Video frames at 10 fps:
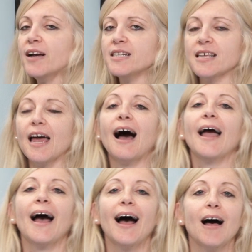I say I
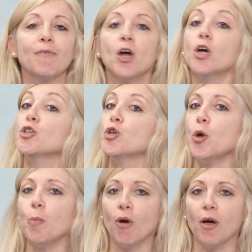have
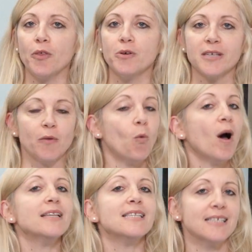2 brothers and
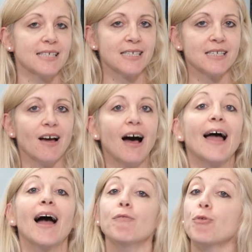1 sister, I
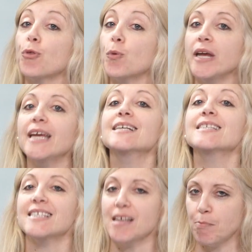have 3
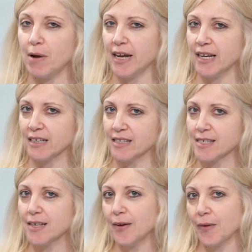
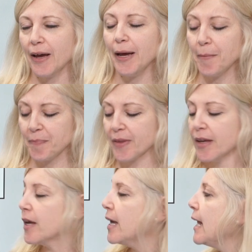siblings, okay?
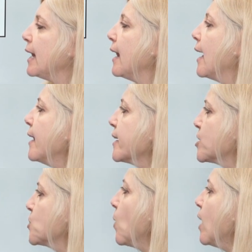Now,
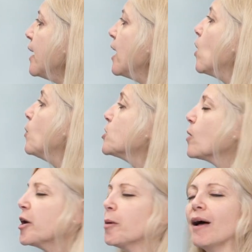next one, we're
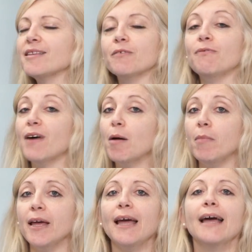talking about the
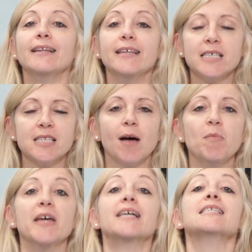family, and this time
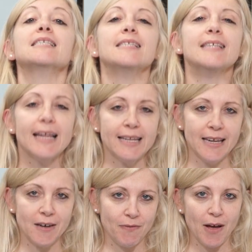the
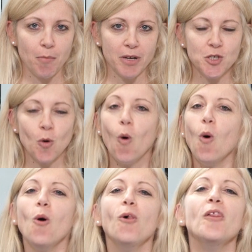extended family, so
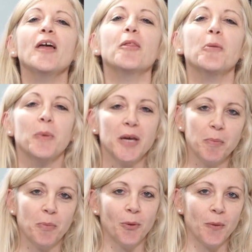all the other
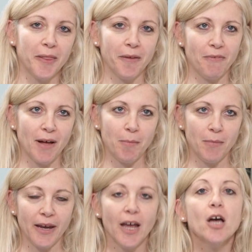people in the
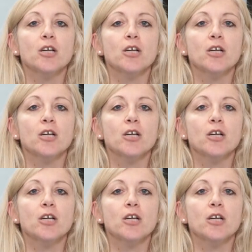family.